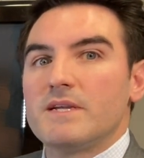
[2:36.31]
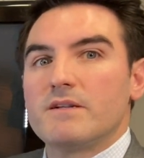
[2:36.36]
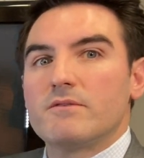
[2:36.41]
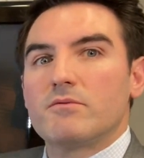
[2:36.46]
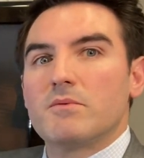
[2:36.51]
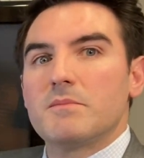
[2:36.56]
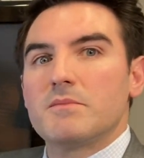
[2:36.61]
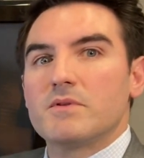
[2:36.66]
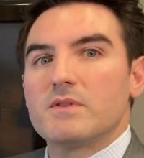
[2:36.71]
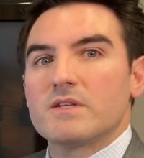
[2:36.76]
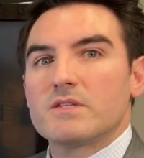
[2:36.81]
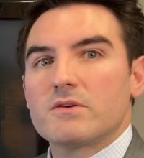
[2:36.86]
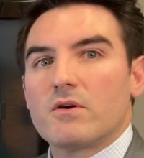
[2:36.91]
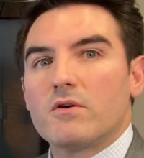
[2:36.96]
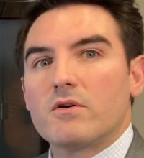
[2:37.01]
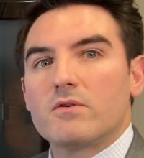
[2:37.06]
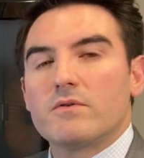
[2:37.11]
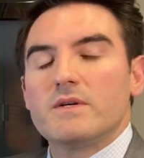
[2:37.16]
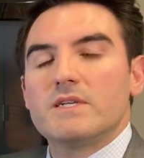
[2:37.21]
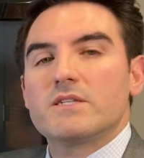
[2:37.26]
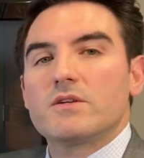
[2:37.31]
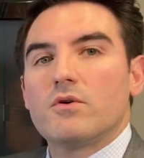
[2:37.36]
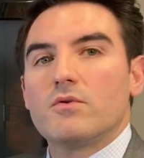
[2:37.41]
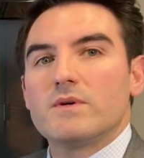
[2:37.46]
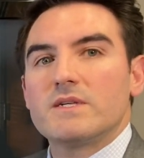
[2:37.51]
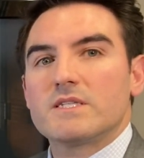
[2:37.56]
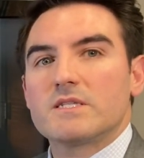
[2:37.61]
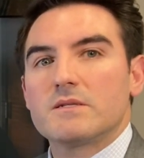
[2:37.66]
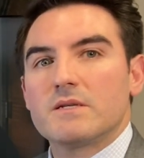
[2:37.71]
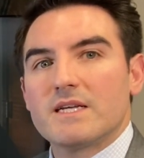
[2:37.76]
And remember, this artery is
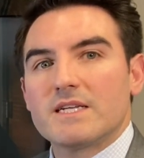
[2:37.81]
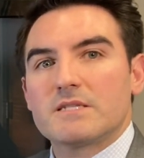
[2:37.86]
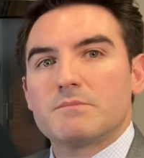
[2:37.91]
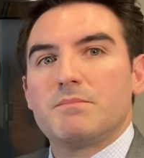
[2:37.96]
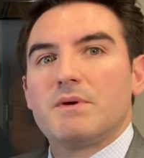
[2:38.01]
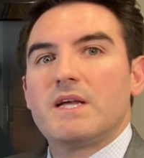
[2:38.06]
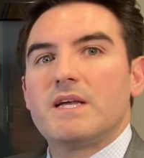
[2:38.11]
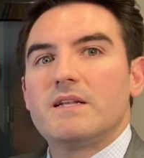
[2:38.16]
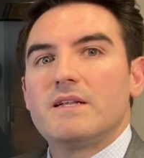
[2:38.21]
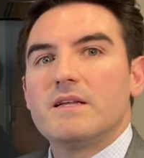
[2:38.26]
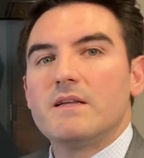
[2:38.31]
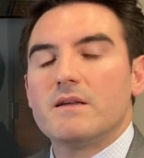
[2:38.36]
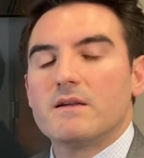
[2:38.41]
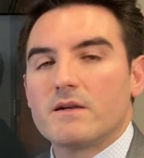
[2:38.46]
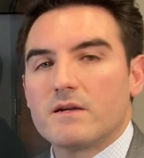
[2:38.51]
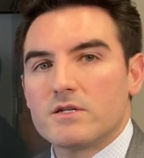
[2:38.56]
always expanding and